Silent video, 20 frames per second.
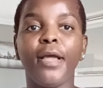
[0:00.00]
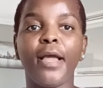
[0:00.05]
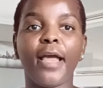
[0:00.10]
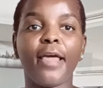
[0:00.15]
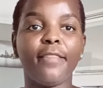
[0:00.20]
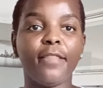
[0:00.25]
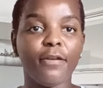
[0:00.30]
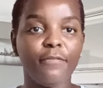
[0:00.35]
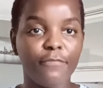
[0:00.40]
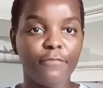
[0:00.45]

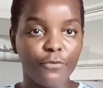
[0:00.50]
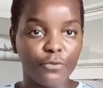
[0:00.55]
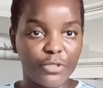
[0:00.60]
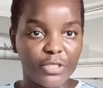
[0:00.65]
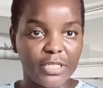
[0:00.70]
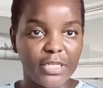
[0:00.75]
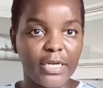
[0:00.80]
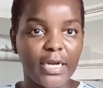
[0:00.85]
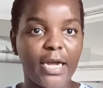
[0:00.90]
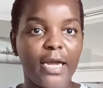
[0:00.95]
And then for
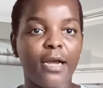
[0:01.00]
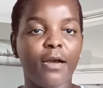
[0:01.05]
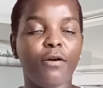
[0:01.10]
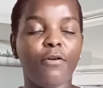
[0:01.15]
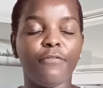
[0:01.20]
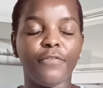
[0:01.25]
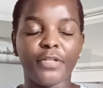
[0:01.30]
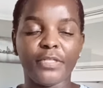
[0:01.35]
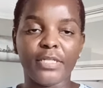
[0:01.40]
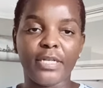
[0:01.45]
dinner,
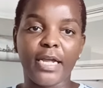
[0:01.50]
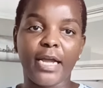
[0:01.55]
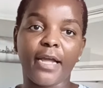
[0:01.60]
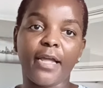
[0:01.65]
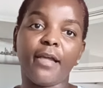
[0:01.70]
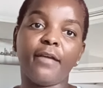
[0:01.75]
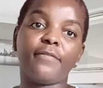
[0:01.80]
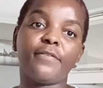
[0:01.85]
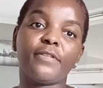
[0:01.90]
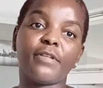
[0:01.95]
obviously I
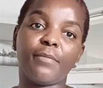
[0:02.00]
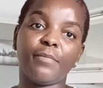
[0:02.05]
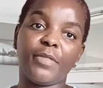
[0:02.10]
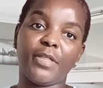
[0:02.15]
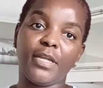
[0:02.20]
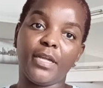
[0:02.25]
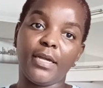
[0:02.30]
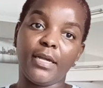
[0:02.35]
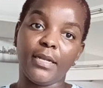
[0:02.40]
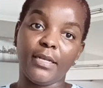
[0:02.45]
have
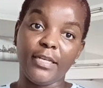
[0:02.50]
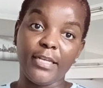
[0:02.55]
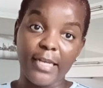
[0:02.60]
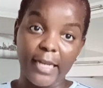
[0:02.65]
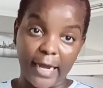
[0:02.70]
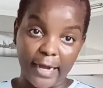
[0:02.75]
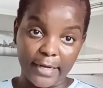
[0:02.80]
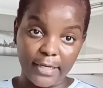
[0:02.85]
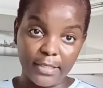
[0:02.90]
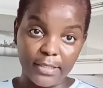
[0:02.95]
something
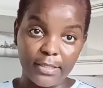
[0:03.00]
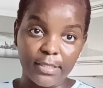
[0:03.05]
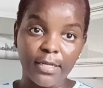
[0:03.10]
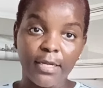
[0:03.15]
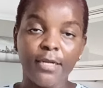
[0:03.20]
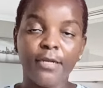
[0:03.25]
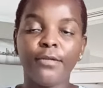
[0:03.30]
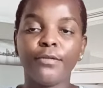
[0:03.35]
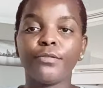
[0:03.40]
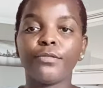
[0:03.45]
light.
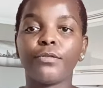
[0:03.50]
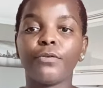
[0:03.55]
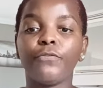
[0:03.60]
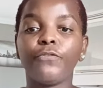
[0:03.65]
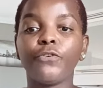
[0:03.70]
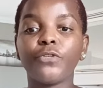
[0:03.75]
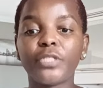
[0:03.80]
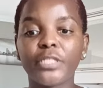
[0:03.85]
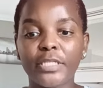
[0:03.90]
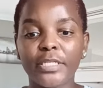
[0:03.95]
So
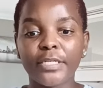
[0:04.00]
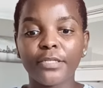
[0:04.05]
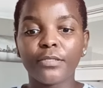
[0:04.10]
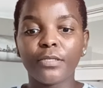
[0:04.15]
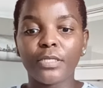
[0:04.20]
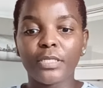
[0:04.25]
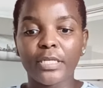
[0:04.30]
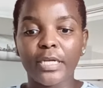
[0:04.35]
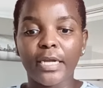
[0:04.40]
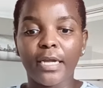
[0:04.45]
for dinner
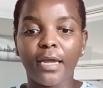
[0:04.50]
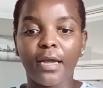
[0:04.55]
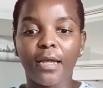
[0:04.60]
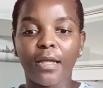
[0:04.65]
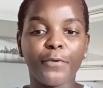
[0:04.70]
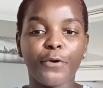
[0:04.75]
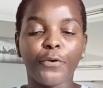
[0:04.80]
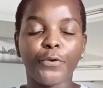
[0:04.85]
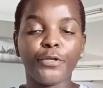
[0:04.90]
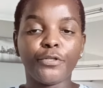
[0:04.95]
today, I
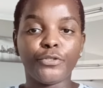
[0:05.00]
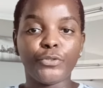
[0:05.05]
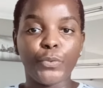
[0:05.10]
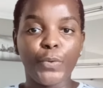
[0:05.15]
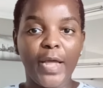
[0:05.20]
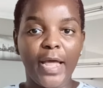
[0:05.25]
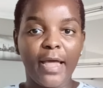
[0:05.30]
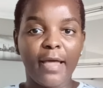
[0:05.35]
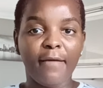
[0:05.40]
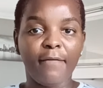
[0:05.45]
am going to
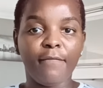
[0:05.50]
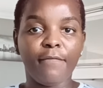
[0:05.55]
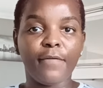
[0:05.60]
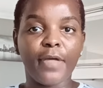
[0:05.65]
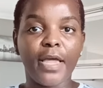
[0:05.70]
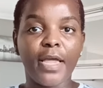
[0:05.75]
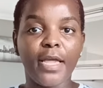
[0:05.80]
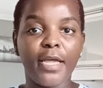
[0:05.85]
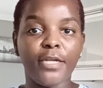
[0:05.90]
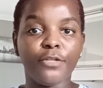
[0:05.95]

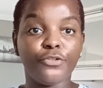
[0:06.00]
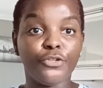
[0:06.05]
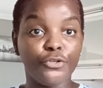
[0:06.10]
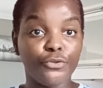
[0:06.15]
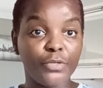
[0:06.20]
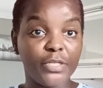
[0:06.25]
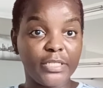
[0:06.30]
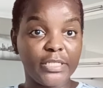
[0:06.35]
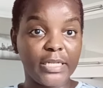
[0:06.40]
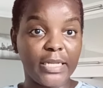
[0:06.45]
have a
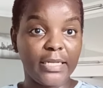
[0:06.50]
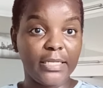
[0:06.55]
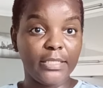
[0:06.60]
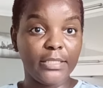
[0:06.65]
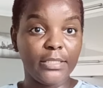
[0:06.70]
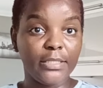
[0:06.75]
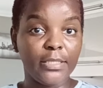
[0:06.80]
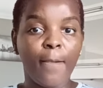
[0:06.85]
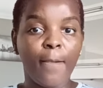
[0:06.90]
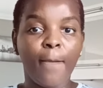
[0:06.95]
tuna salad.